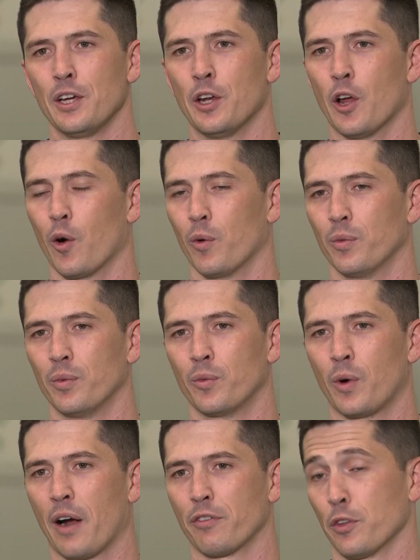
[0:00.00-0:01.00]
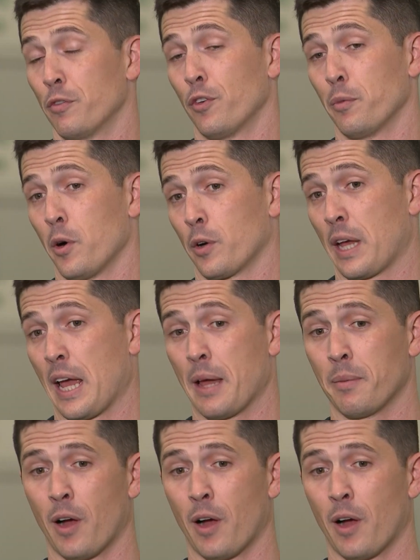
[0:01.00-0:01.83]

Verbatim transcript: You know, right after the football game,